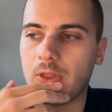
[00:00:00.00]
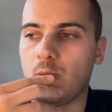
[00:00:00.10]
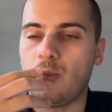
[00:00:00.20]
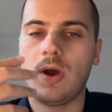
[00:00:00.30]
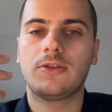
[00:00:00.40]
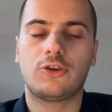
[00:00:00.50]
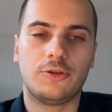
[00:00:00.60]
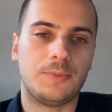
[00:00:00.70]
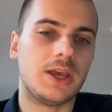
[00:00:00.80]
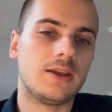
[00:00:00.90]
one
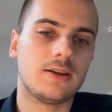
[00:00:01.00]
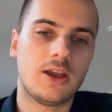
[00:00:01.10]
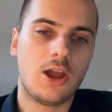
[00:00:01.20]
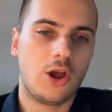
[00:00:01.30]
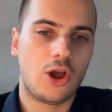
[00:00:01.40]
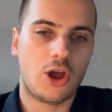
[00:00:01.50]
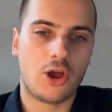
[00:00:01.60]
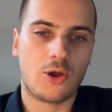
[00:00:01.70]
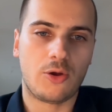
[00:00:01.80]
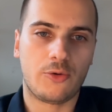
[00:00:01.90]
could be
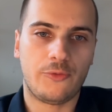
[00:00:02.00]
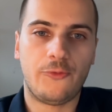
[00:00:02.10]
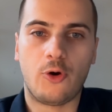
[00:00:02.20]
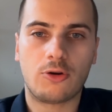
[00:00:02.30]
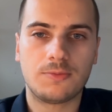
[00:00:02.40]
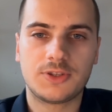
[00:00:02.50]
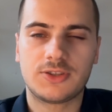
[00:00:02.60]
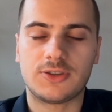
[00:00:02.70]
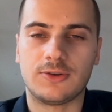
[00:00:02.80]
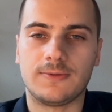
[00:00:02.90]
forms.
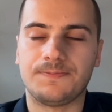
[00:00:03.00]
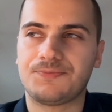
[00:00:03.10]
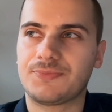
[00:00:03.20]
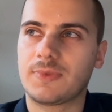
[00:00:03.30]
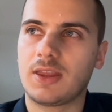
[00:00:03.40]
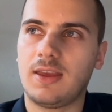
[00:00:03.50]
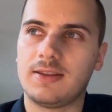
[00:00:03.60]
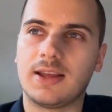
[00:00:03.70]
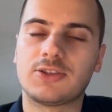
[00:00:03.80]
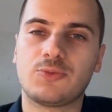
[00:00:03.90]
So
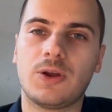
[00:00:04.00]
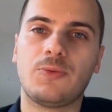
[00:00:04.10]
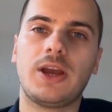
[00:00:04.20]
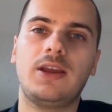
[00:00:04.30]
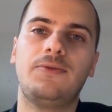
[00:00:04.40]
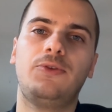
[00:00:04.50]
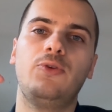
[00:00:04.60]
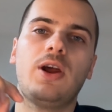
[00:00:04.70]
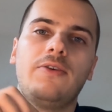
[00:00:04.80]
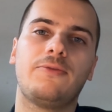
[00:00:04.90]
that's one way. If
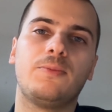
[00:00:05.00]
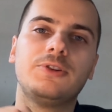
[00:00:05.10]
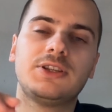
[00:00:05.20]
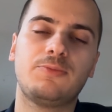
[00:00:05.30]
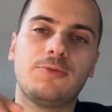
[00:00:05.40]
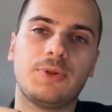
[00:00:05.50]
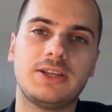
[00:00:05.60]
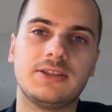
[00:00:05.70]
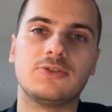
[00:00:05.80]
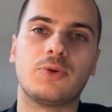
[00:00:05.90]
you have multiple
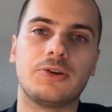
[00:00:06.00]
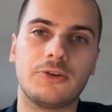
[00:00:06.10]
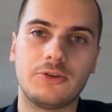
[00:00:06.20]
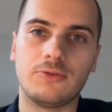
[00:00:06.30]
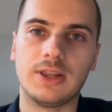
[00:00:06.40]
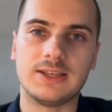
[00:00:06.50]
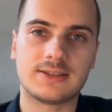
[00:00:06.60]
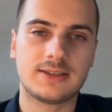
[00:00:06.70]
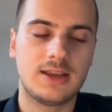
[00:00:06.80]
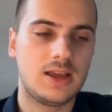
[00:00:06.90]
places where you
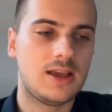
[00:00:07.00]
list